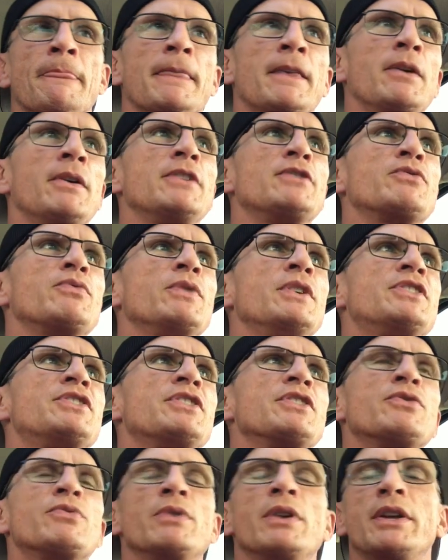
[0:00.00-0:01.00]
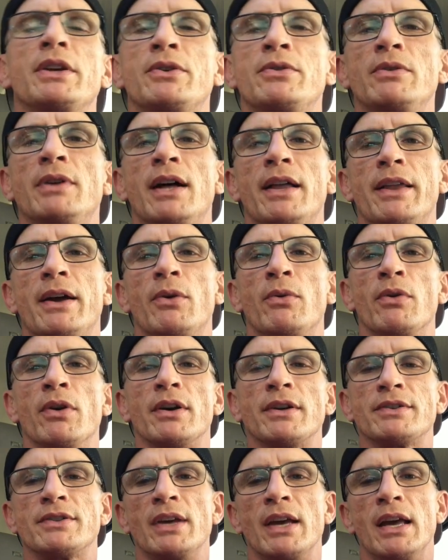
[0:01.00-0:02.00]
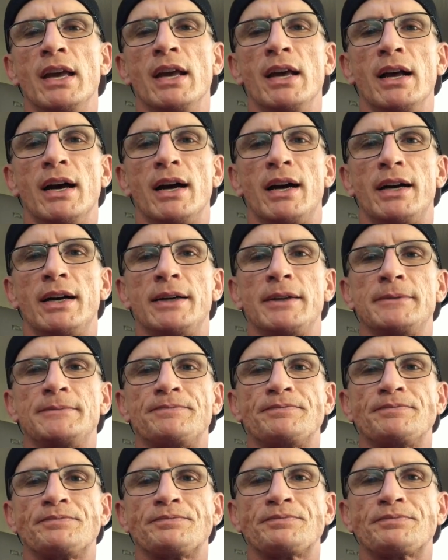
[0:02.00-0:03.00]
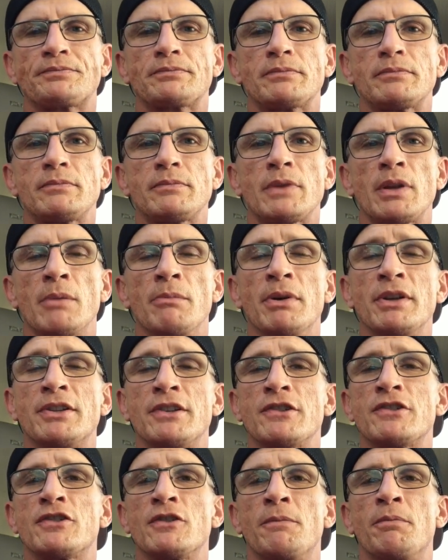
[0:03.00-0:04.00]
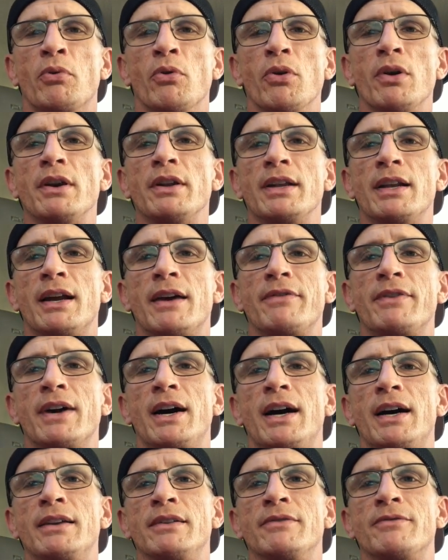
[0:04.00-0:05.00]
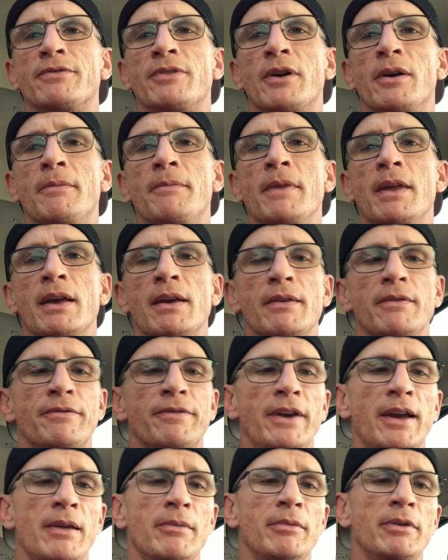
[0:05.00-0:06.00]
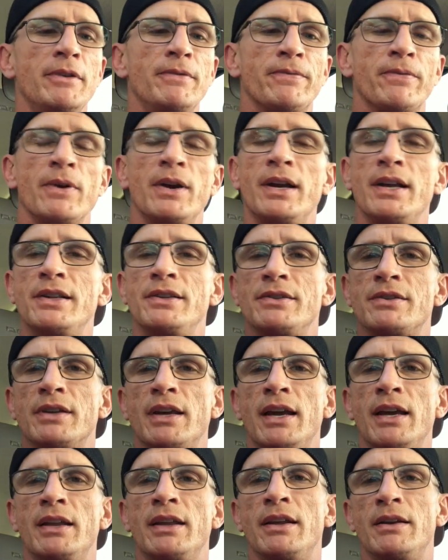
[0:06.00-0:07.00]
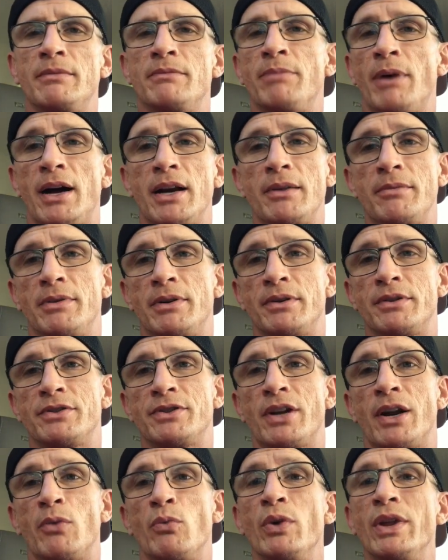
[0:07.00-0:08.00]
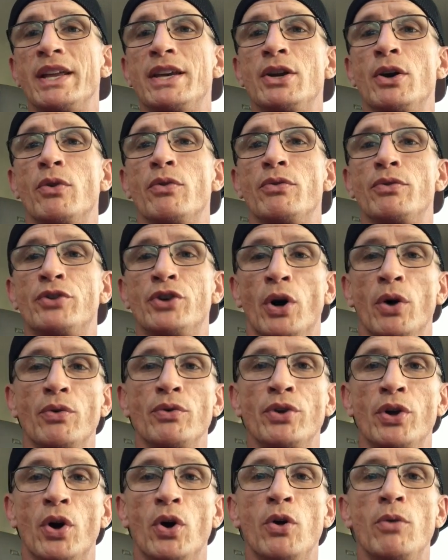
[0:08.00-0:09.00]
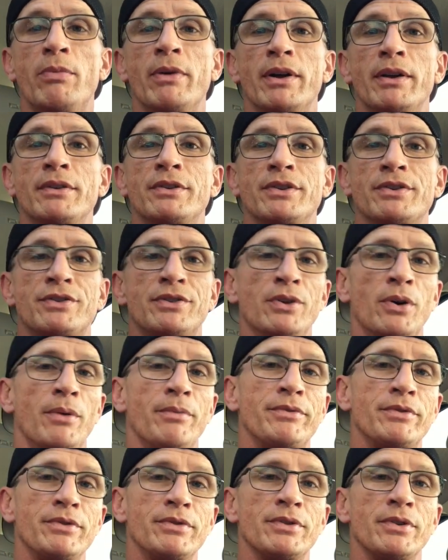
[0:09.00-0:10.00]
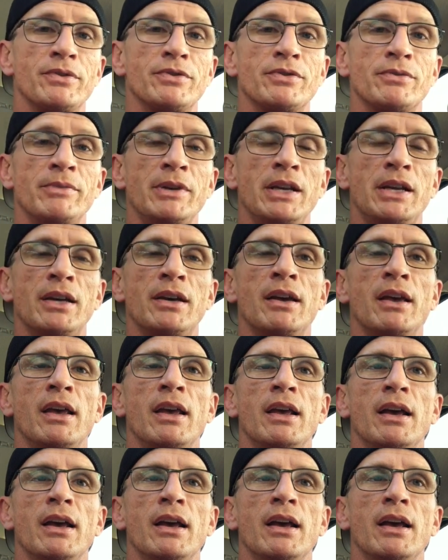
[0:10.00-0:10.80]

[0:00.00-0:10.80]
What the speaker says: You know, it's just really cool how that works. But the support that I've gotten from family, friends, and then bodybuilders that I really don't know, but just know them through social media,